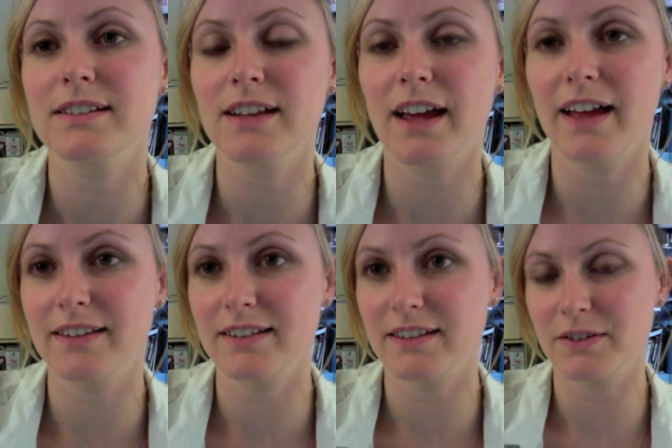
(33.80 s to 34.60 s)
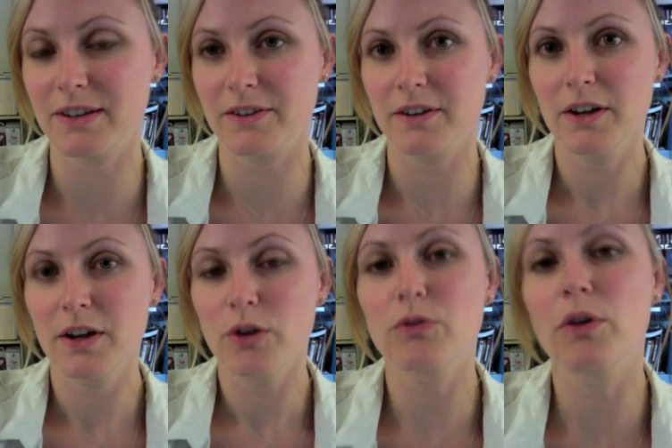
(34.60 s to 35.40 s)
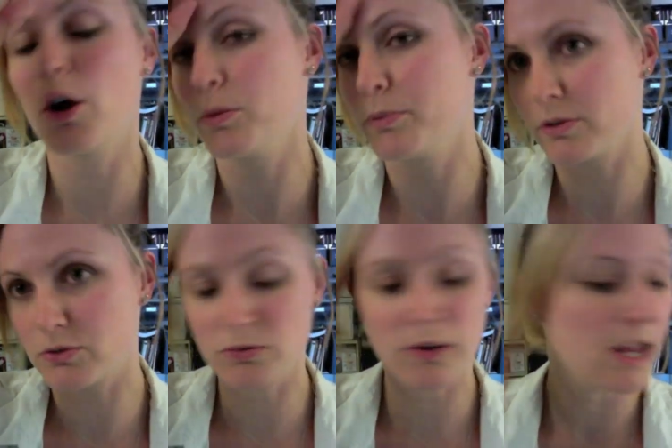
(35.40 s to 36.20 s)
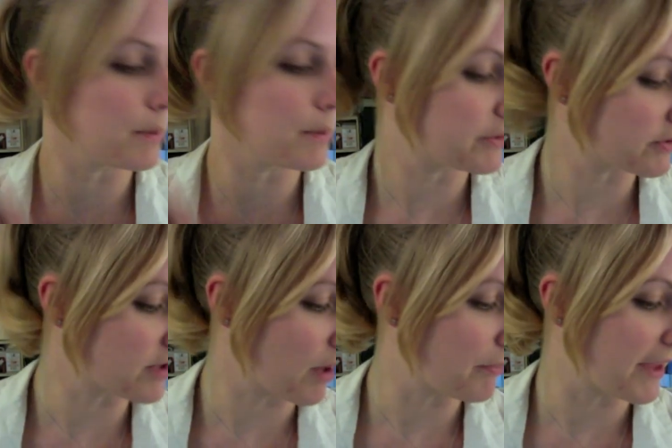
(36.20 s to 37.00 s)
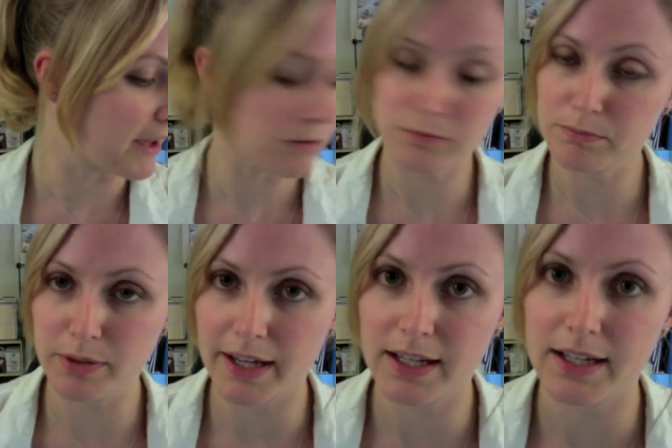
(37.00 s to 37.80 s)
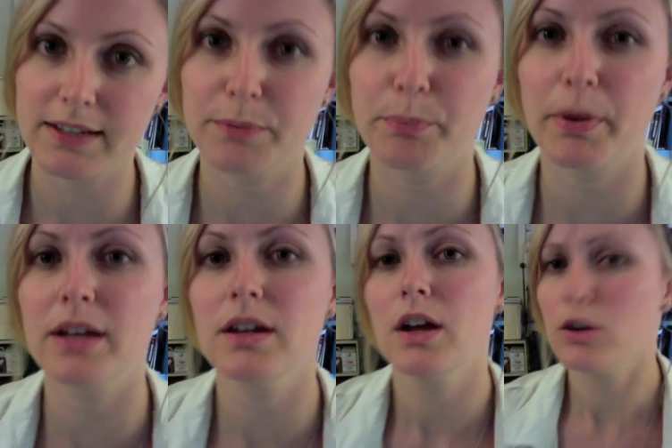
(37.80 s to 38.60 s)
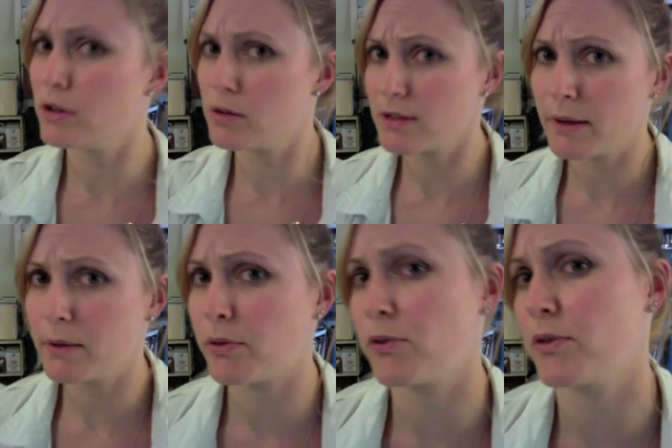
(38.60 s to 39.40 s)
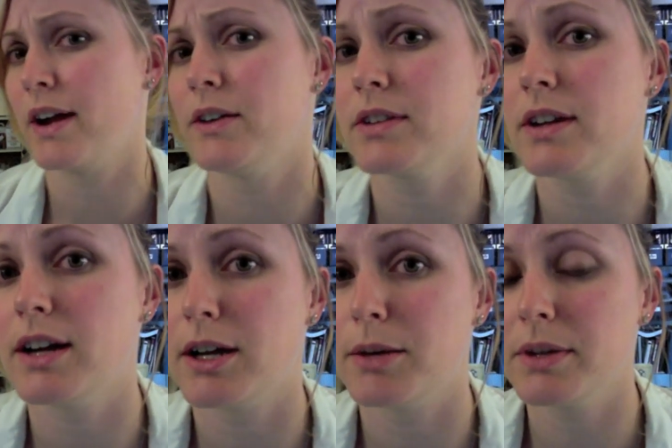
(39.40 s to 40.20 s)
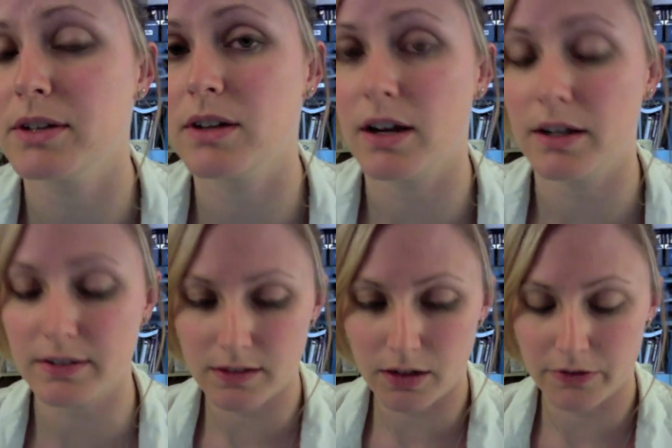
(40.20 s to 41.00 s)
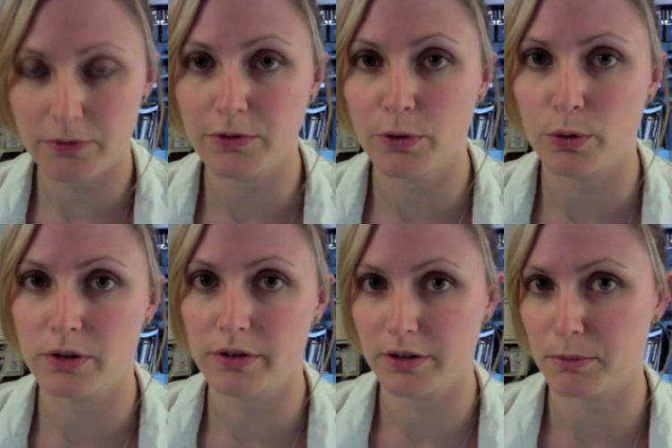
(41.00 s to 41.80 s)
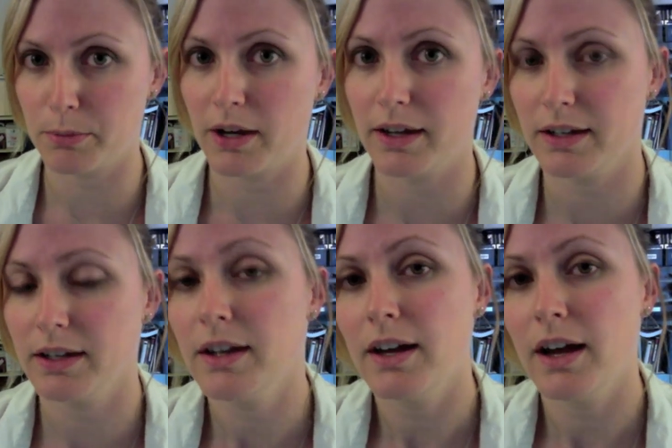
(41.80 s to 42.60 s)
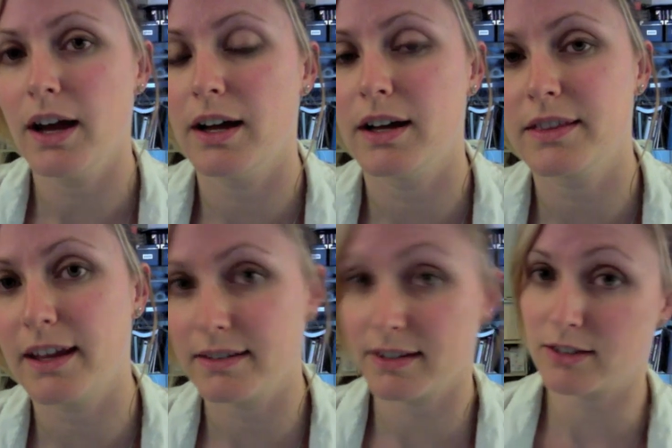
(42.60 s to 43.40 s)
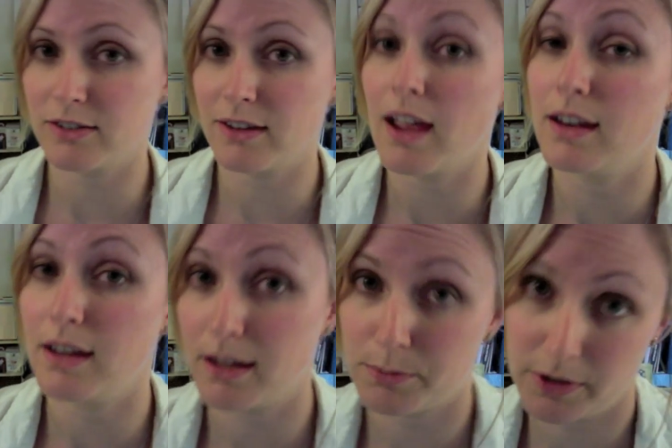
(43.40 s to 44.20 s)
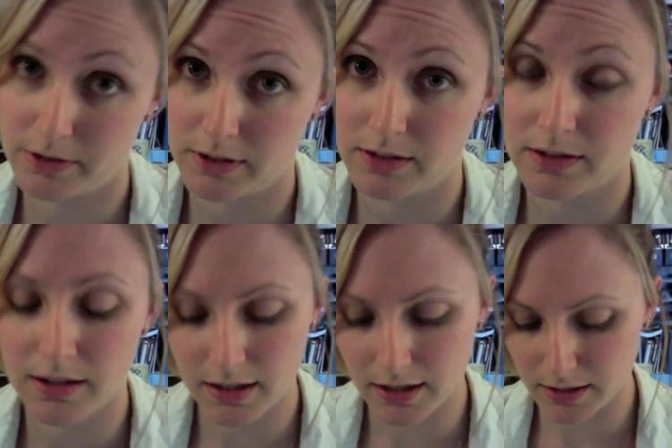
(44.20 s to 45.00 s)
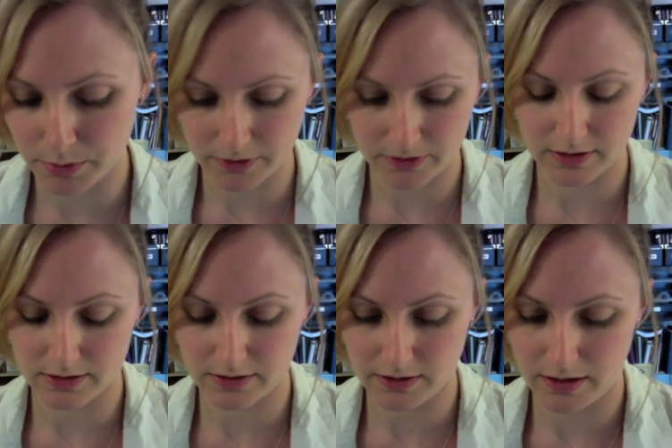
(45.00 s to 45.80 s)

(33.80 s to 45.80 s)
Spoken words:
has either robes or drapes or something or blankets, but no clothes around, not on the floor or nearby. That is actually a naked person. The naked person is